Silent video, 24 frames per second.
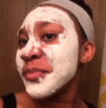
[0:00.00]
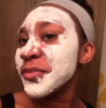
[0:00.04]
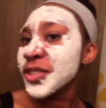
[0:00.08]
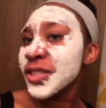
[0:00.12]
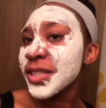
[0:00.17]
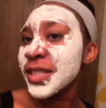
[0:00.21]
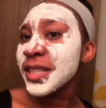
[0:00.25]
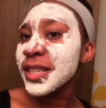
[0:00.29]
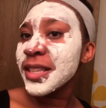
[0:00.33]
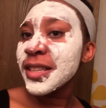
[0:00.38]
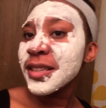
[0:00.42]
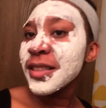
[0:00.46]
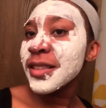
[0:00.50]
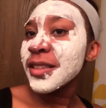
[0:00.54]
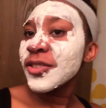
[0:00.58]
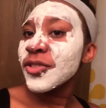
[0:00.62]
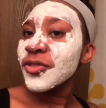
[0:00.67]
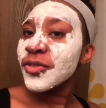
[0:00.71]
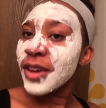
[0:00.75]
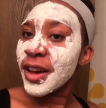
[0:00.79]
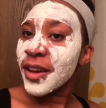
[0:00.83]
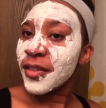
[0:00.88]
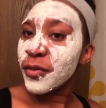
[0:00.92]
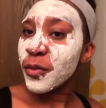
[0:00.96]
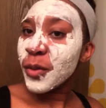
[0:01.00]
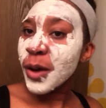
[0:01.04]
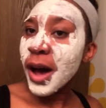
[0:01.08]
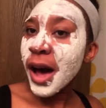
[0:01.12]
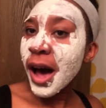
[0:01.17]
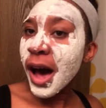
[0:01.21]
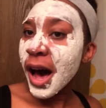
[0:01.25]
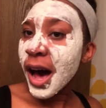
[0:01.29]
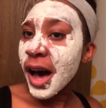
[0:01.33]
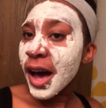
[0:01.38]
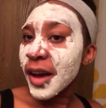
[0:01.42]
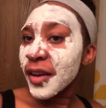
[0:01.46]
just a little
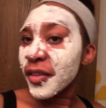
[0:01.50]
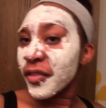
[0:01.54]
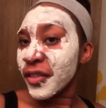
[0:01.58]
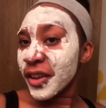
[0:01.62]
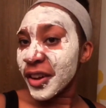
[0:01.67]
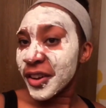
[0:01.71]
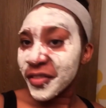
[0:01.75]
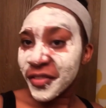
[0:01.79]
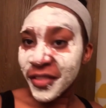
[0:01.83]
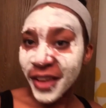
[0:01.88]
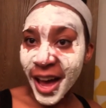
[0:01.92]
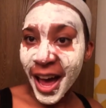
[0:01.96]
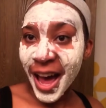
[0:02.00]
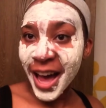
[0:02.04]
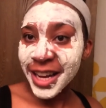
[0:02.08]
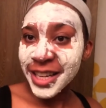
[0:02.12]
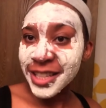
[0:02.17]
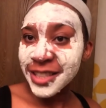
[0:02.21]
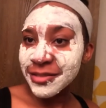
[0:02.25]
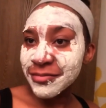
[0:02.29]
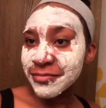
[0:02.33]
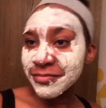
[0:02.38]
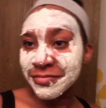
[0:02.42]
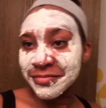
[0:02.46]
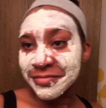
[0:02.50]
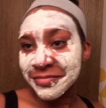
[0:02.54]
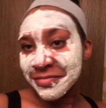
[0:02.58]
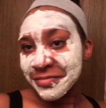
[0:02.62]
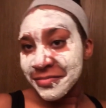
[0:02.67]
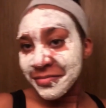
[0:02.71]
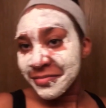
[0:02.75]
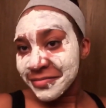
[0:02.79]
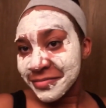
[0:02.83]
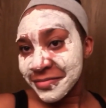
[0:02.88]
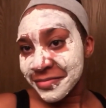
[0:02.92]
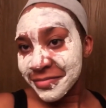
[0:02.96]
FYI, fun fact,
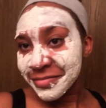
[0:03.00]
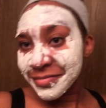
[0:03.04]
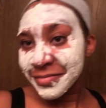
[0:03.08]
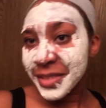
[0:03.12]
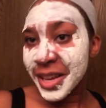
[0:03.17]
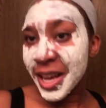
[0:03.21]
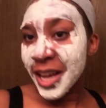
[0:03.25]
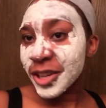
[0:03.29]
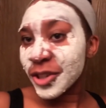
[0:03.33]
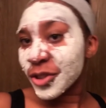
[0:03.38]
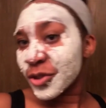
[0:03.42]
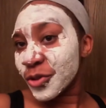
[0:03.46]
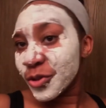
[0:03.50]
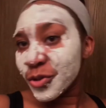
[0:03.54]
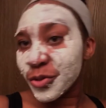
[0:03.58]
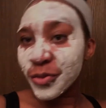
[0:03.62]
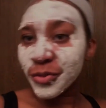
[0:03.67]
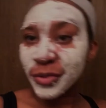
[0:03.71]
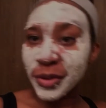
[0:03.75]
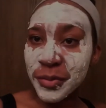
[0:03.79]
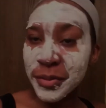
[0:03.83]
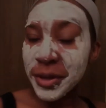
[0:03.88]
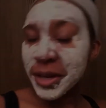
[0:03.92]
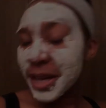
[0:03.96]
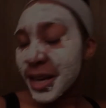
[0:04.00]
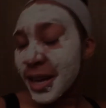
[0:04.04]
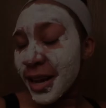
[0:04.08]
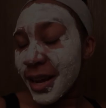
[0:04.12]
natural remedy,